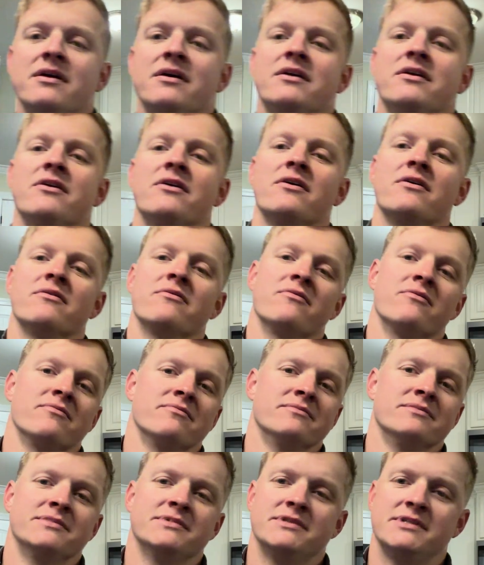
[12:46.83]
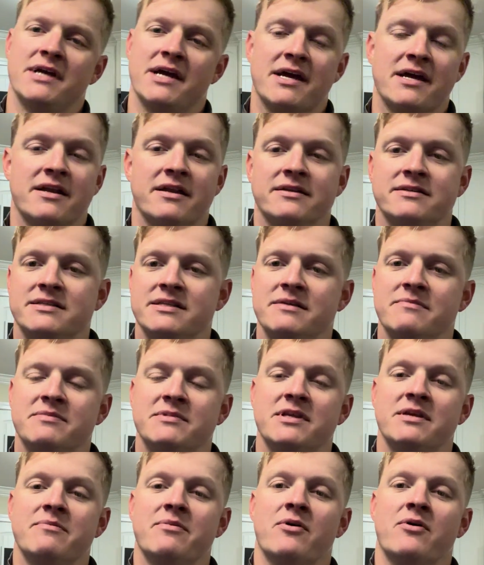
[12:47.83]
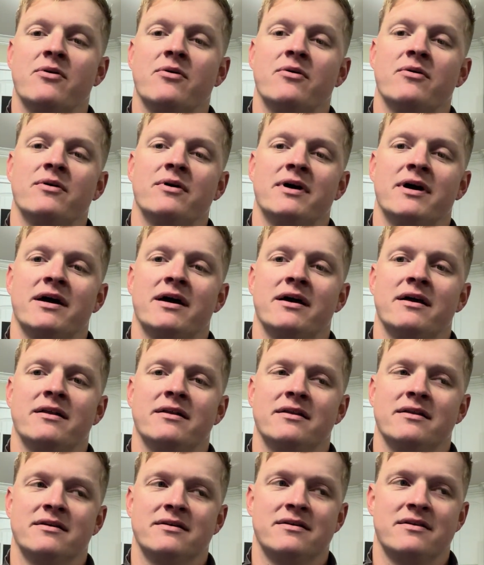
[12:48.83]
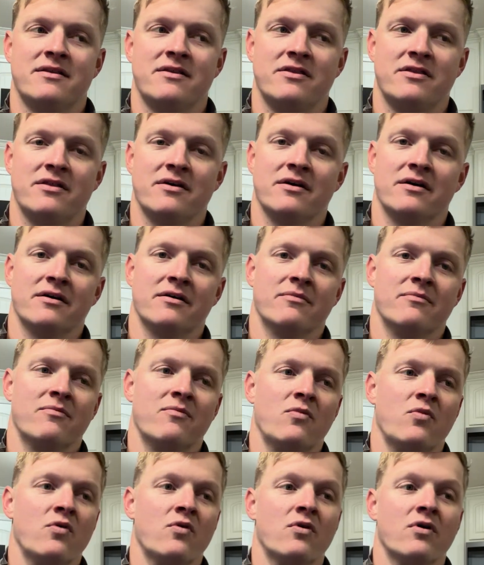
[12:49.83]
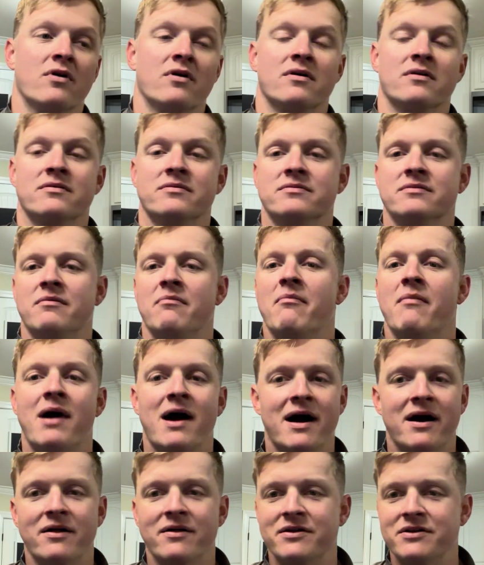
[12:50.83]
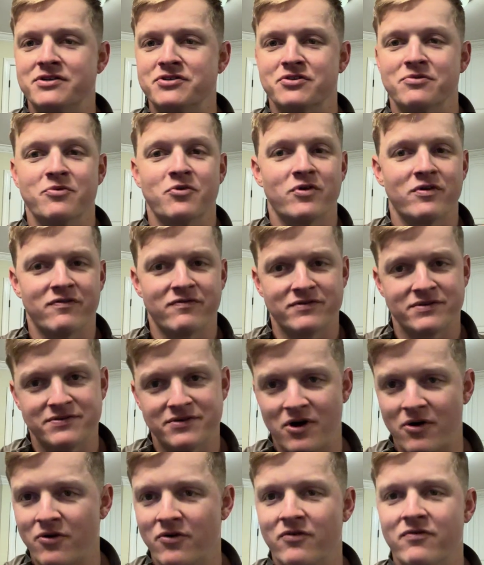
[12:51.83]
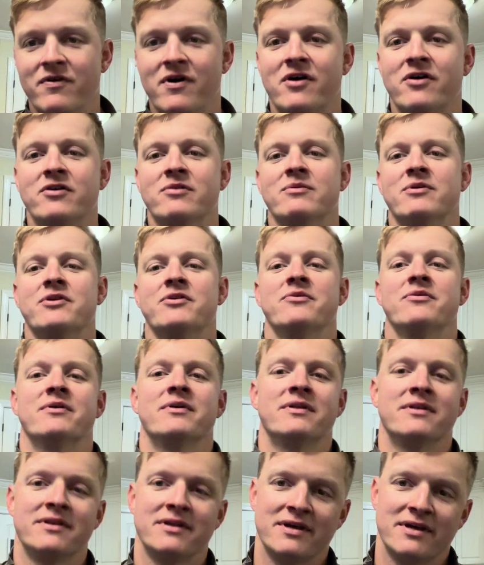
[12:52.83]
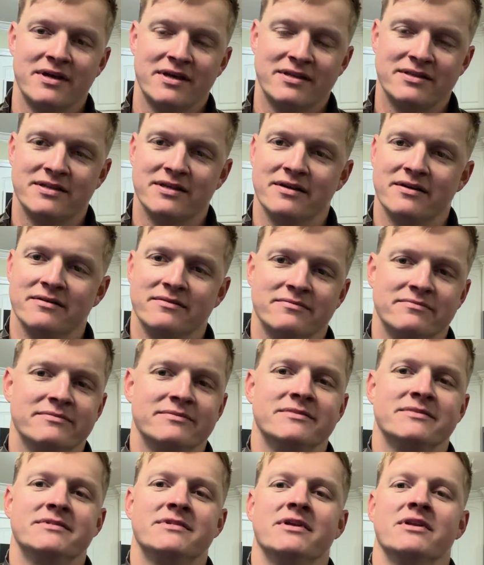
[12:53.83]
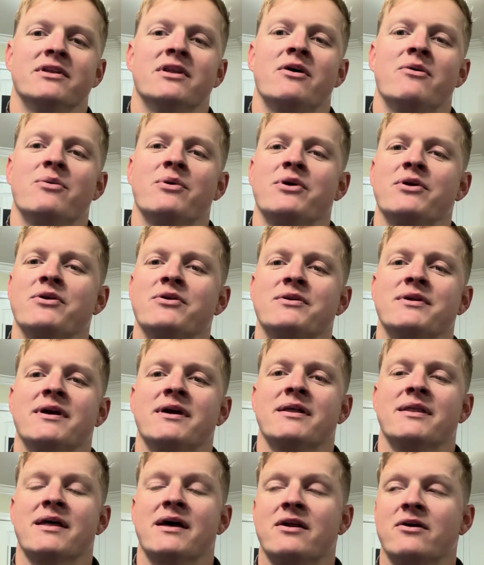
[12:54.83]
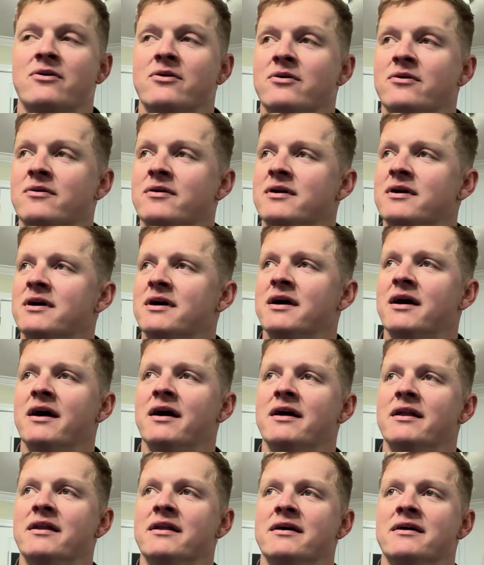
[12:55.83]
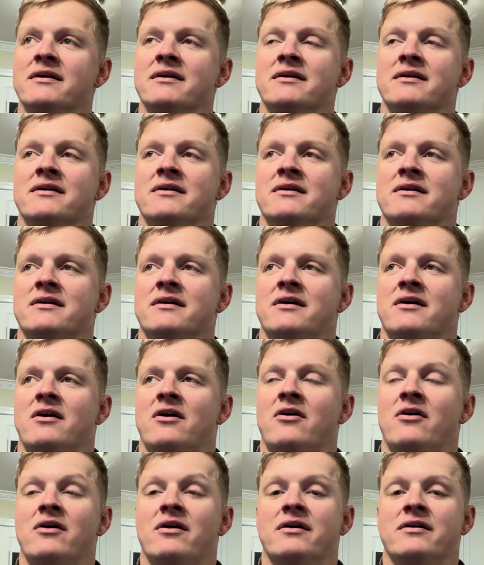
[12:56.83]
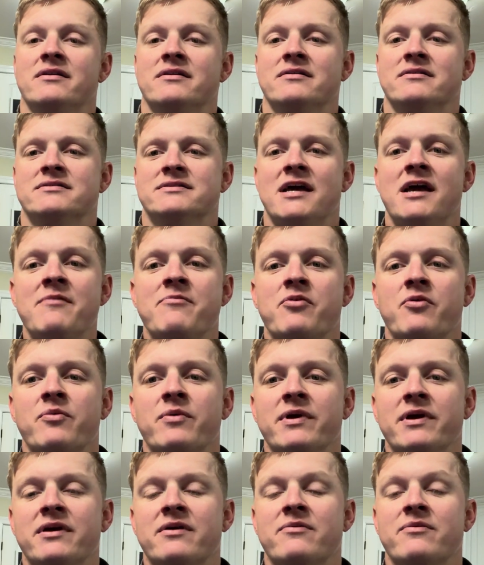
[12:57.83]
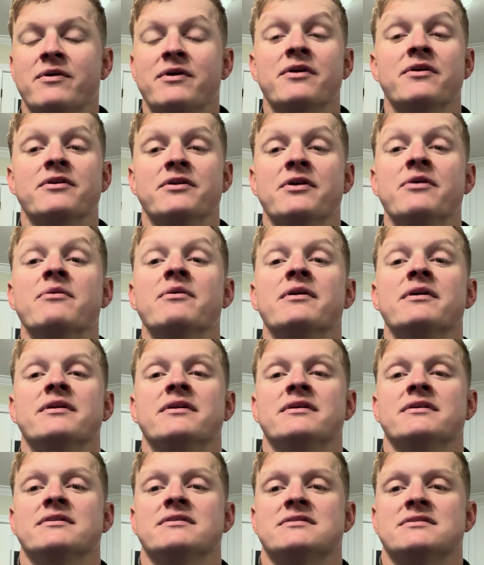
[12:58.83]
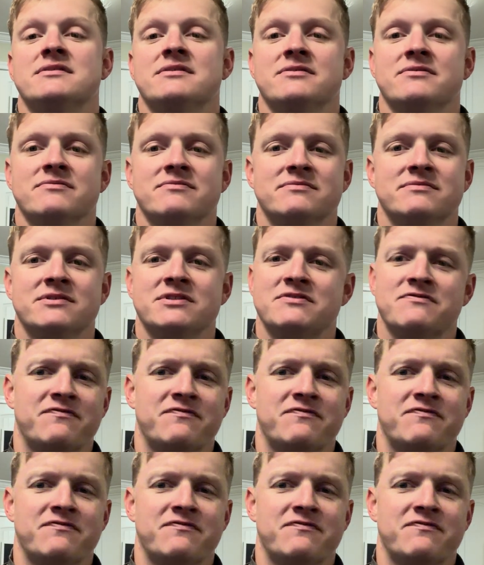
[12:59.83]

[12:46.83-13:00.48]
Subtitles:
you're digging a deep hole, and the more mileage or more total volume you're doing, the lower you're digging that hole. And on taper week, what you're doing is you're just